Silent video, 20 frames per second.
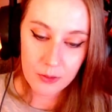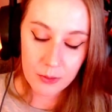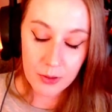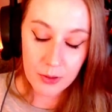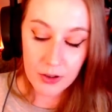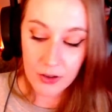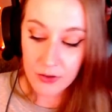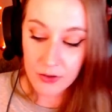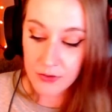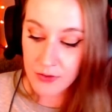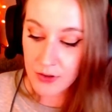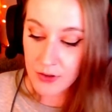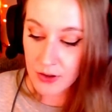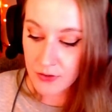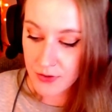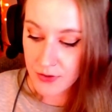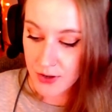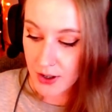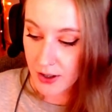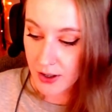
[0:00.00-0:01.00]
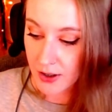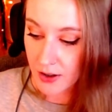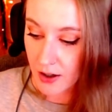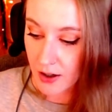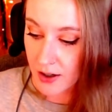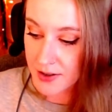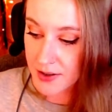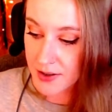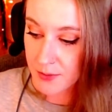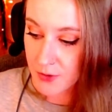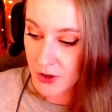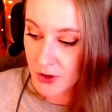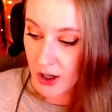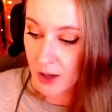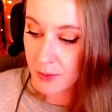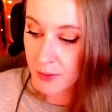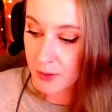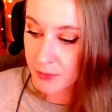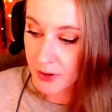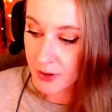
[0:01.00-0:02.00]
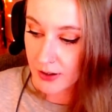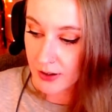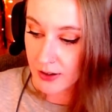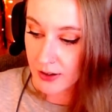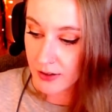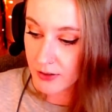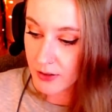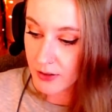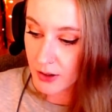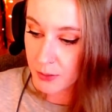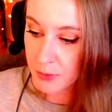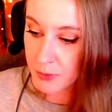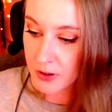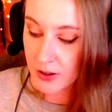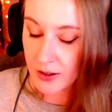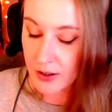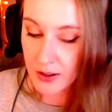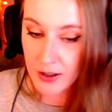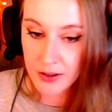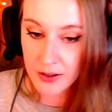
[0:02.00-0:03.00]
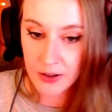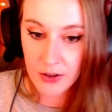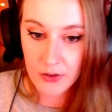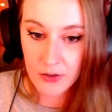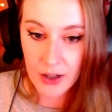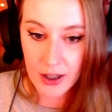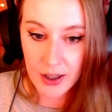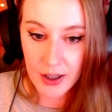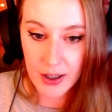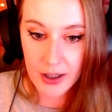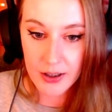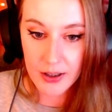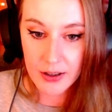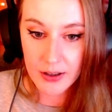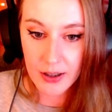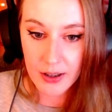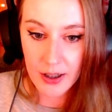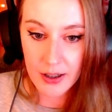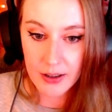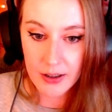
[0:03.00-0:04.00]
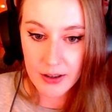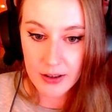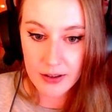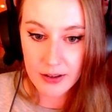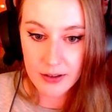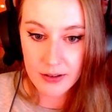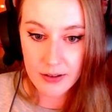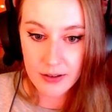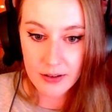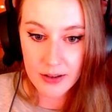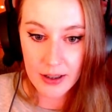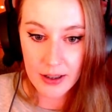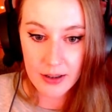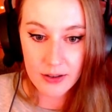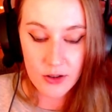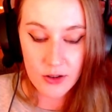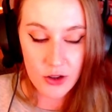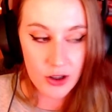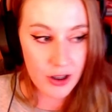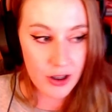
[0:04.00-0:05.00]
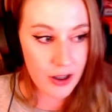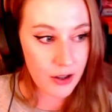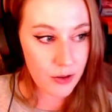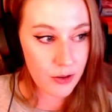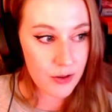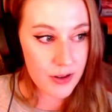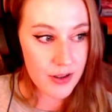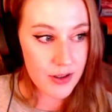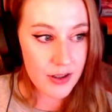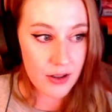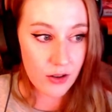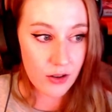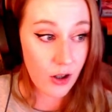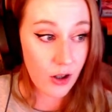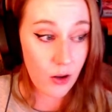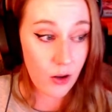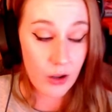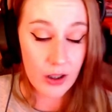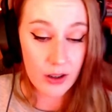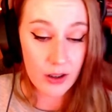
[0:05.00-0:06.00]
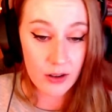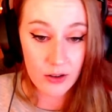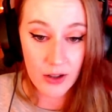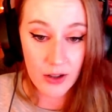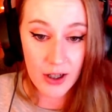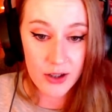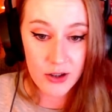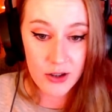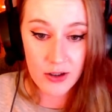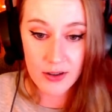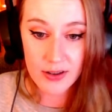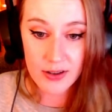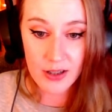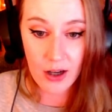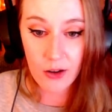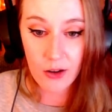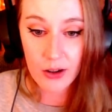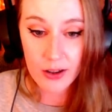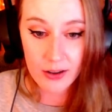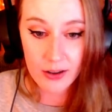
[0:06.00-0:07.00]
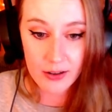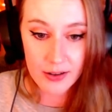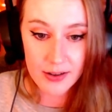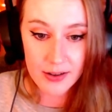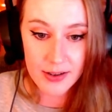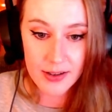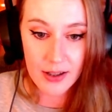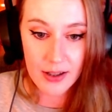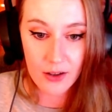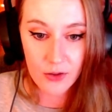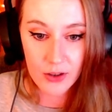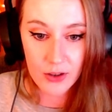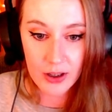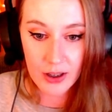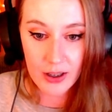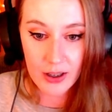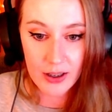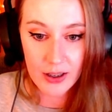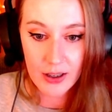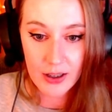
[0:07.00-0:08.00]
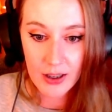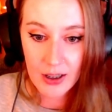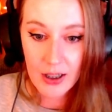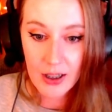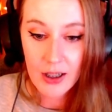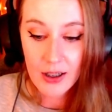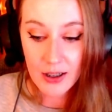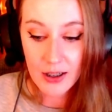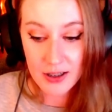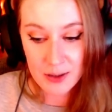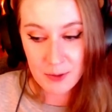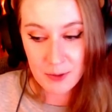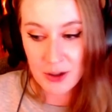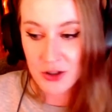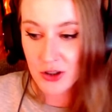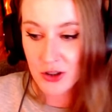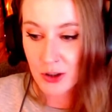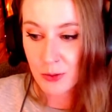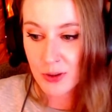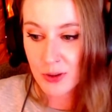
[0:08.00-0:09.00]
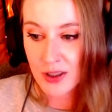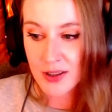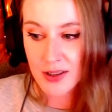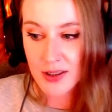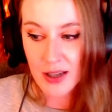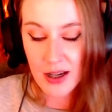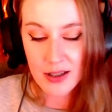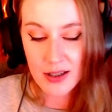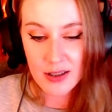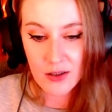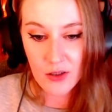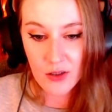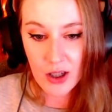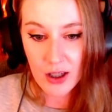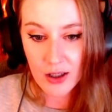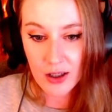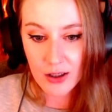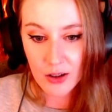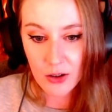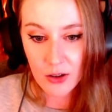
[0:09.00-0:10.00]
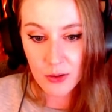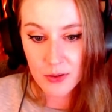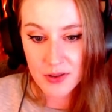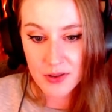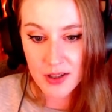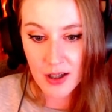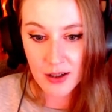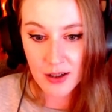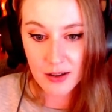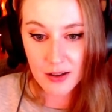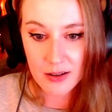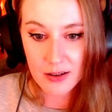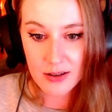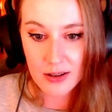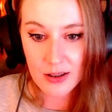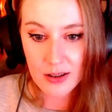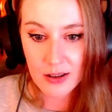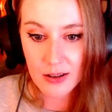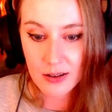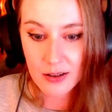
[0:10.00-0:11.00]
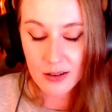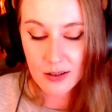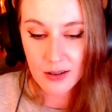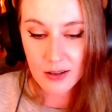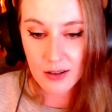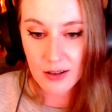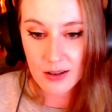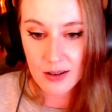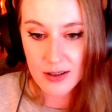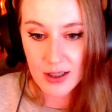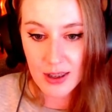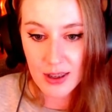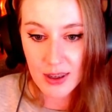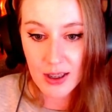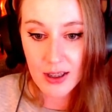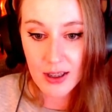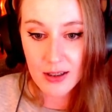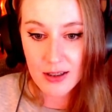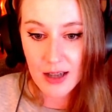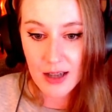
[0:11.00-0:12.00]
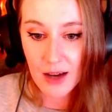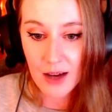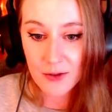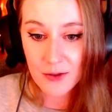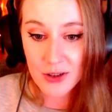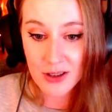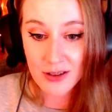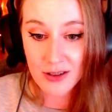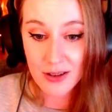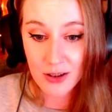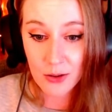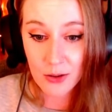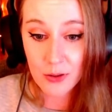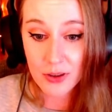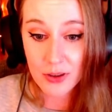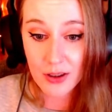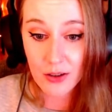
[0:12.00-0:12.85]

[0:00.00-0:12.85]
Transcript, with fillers: Well, you've you've done an awesome job. I'm really I'm really Thank glad you. that you've had a hand in that and yeah. that GDQ is still going in the direction it's going cuz oh, I yeah, feel like sure. especially with this last event, I know it was not an easy an easy thing to have to deal with the